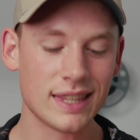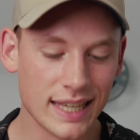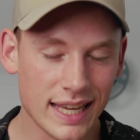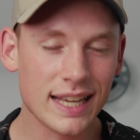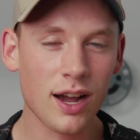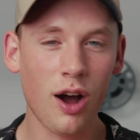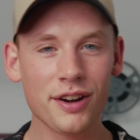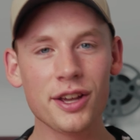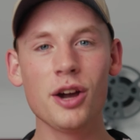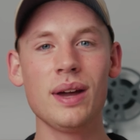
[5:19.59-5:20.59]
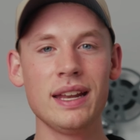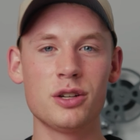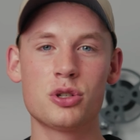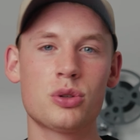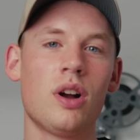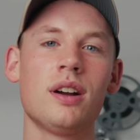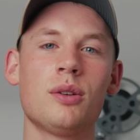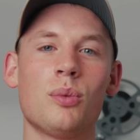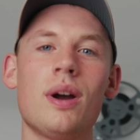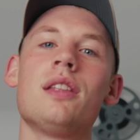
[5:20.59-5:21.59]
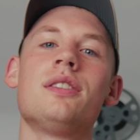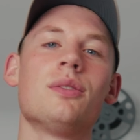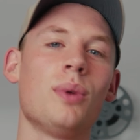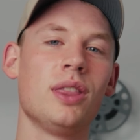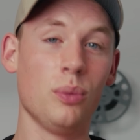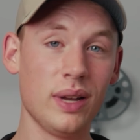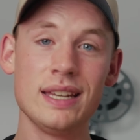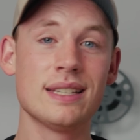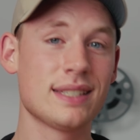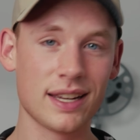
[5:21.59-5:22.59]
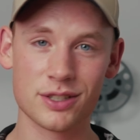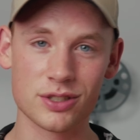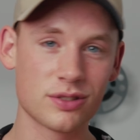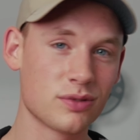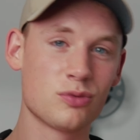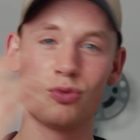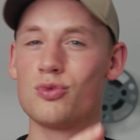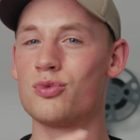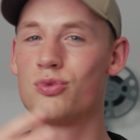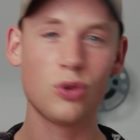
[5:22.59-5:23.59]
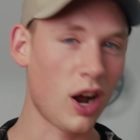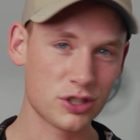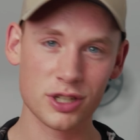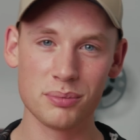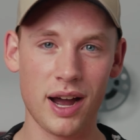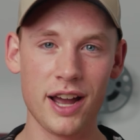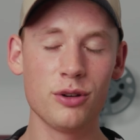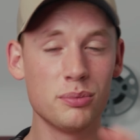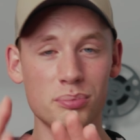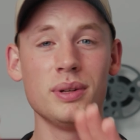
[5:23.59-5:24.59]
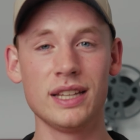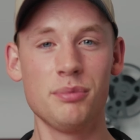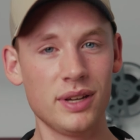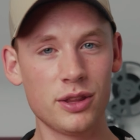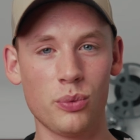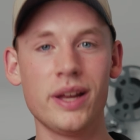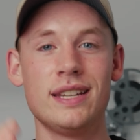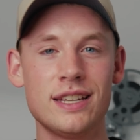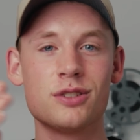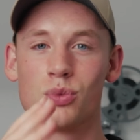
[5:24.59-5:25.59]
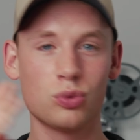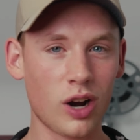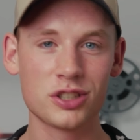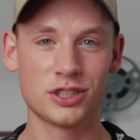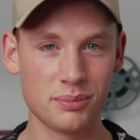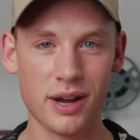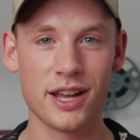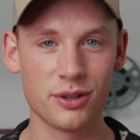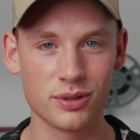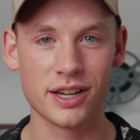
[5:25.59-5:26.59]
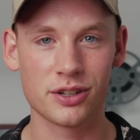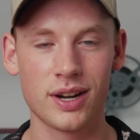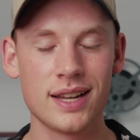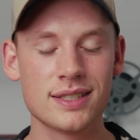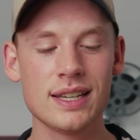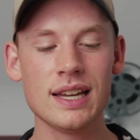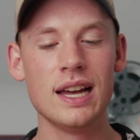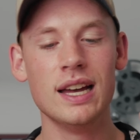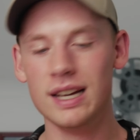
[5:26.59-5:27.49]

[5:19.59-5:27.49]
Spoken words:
getting audio in a trunk when the wind is like just rushing by you, and believe me, the wind is rushing by you like crazy,